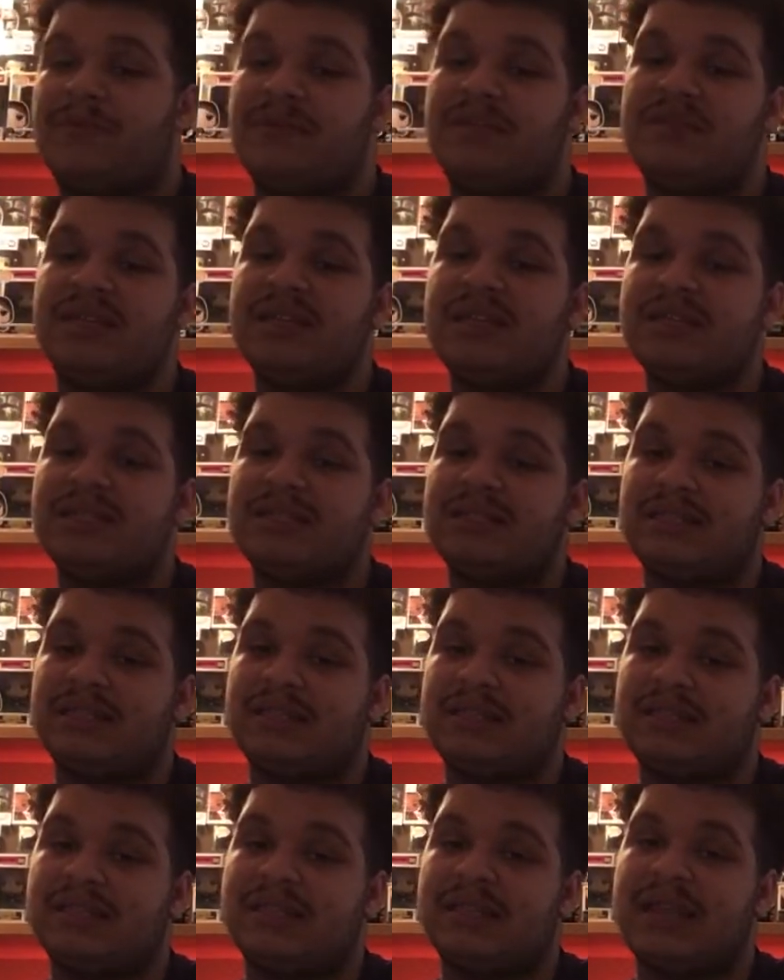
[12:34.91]
This
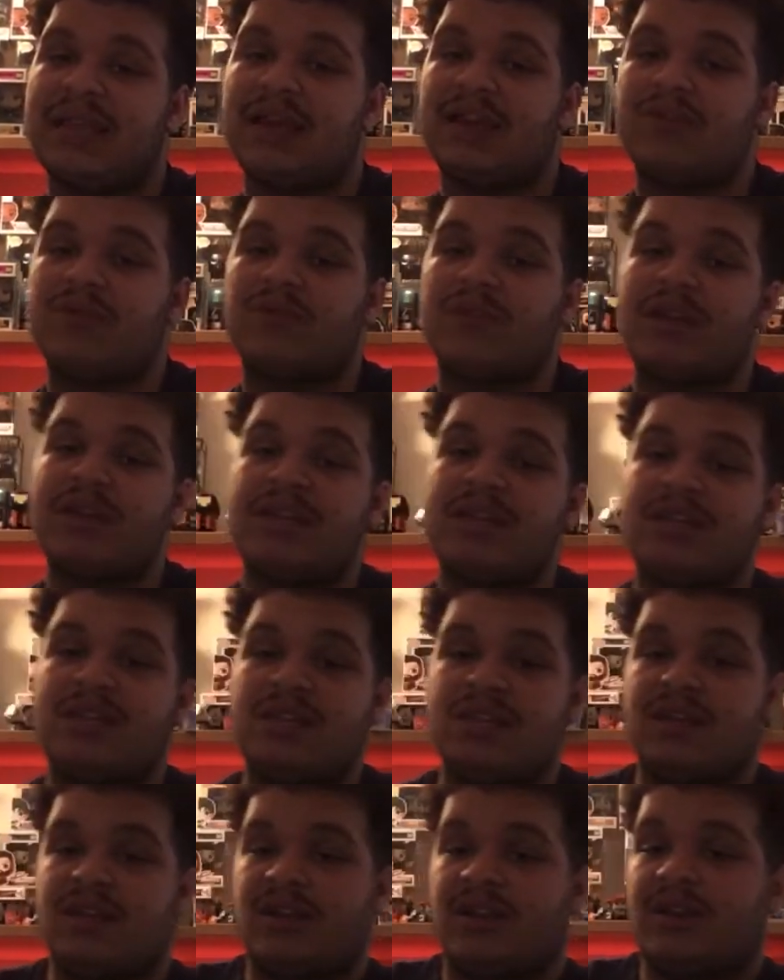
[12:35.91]
stack right
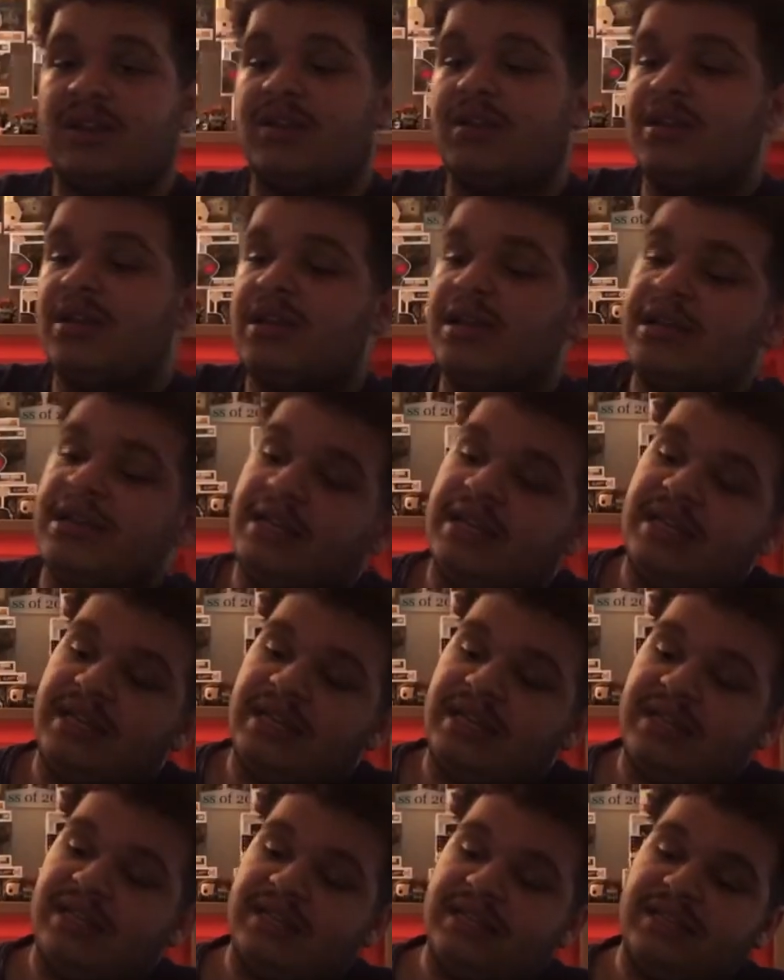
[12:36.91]
here
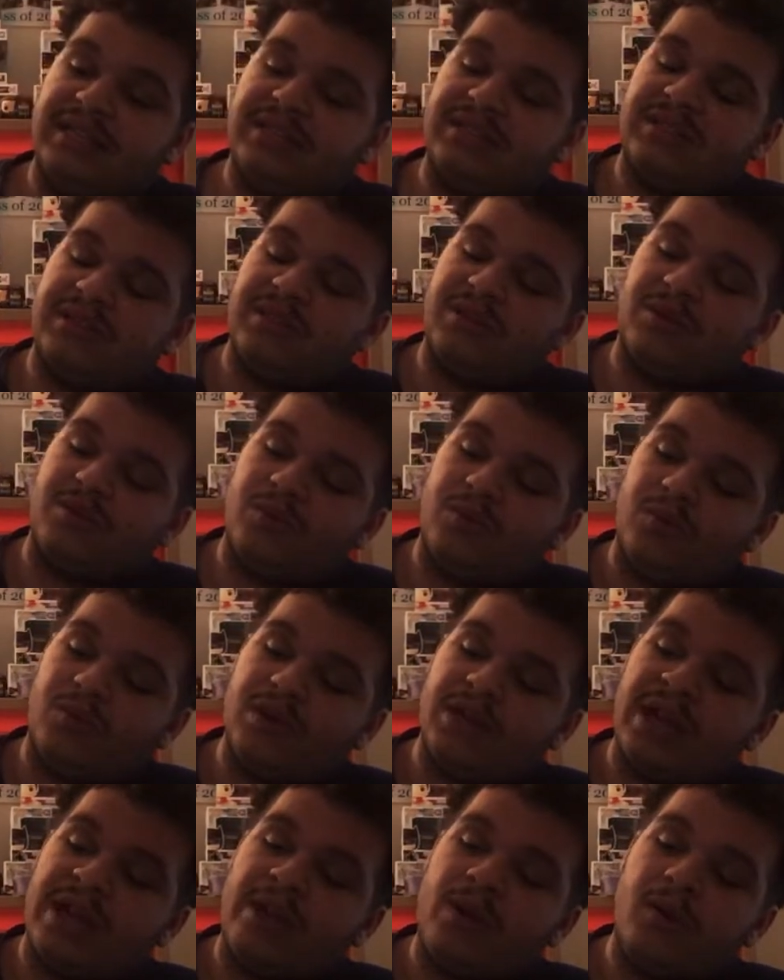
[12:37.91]
is
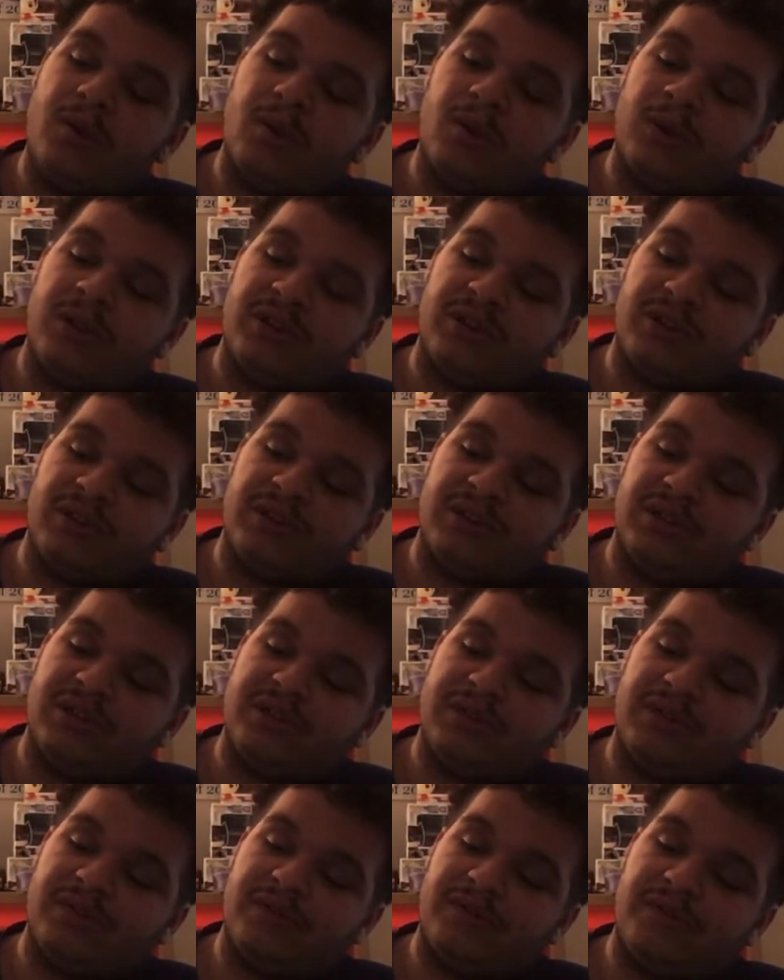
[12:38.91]
what I ordered
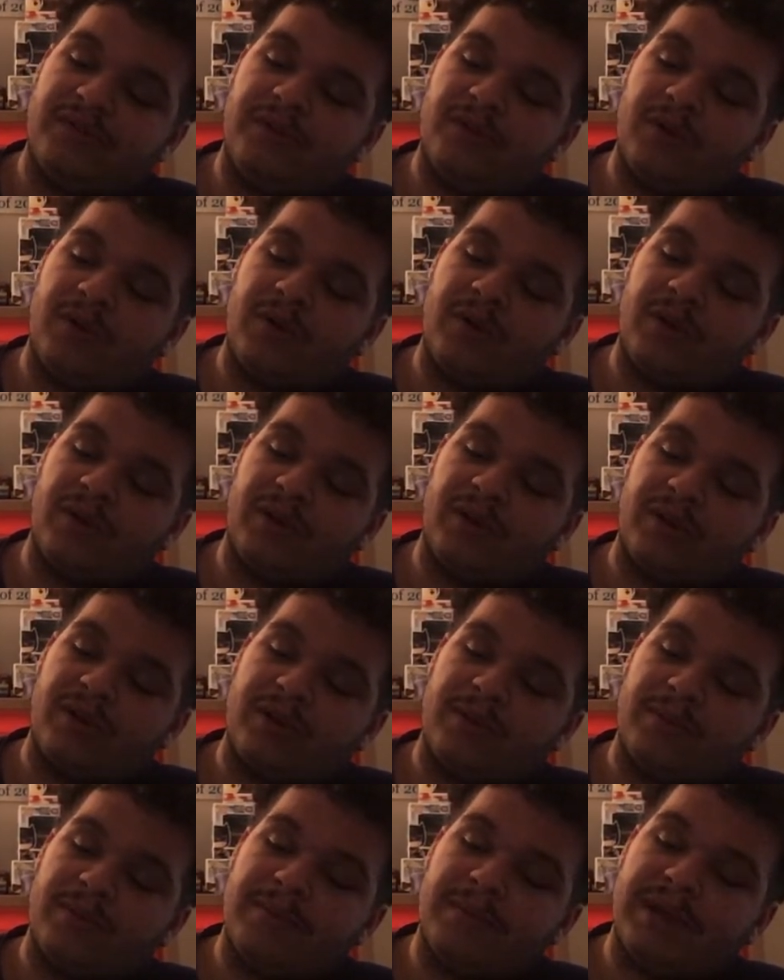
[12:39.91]
for
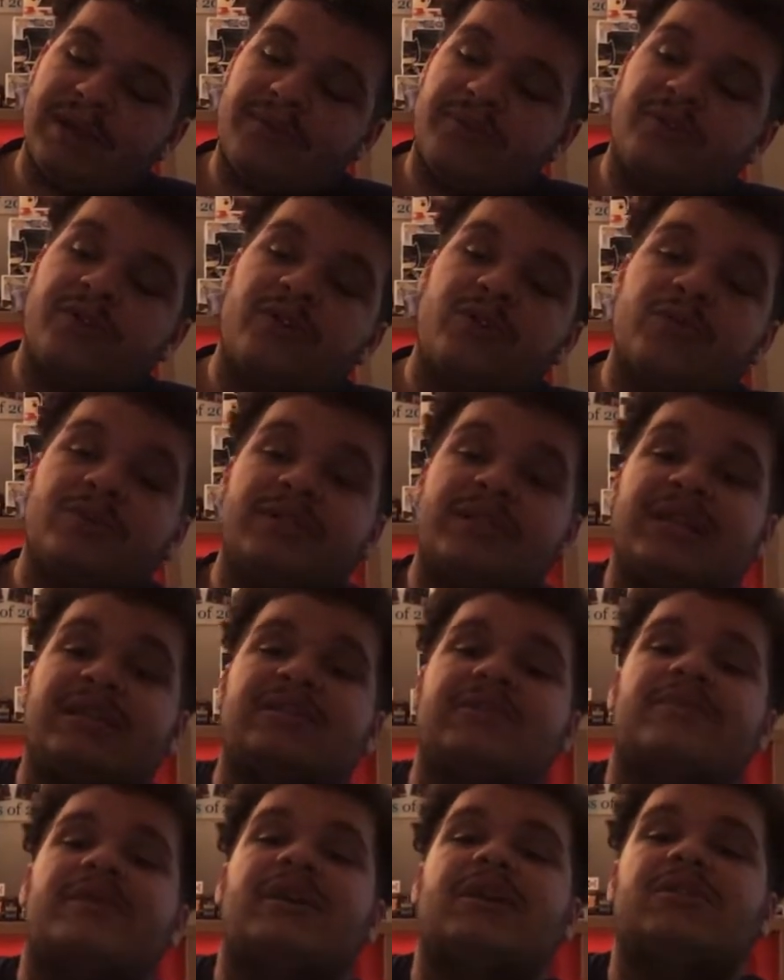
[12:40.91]
my 31
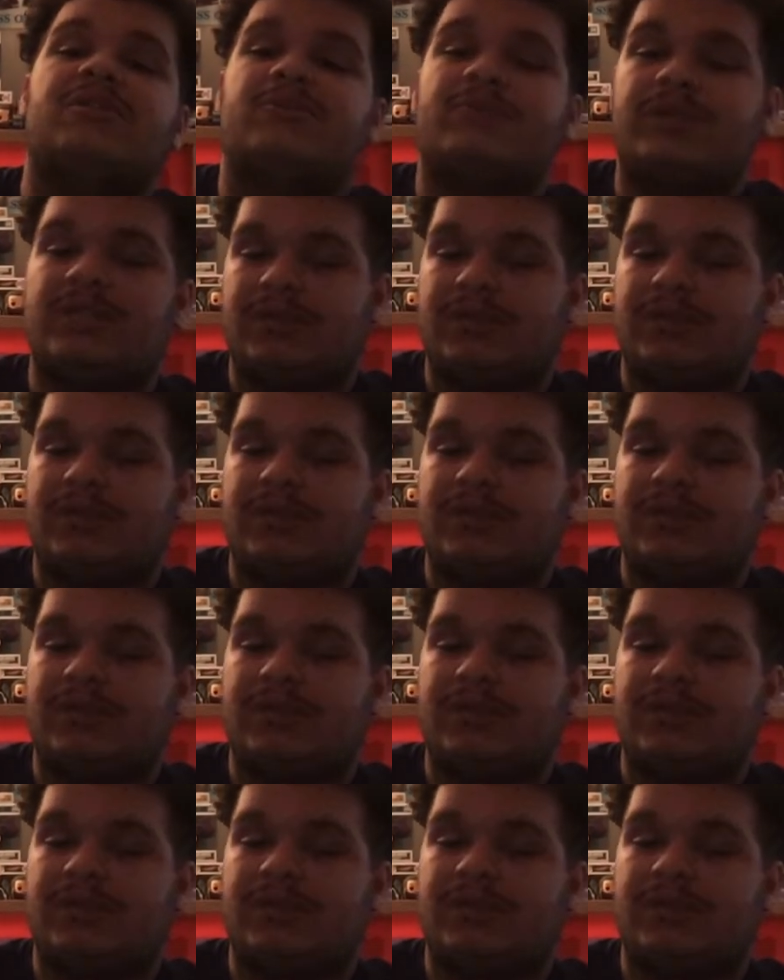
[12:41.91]
days of Halloween.